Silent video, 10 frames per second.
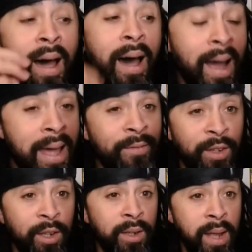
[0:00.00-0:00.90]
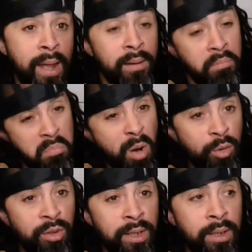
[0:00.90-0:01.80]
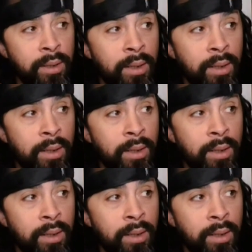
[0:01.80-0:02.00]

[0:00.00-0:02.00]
I haven't done that mostly,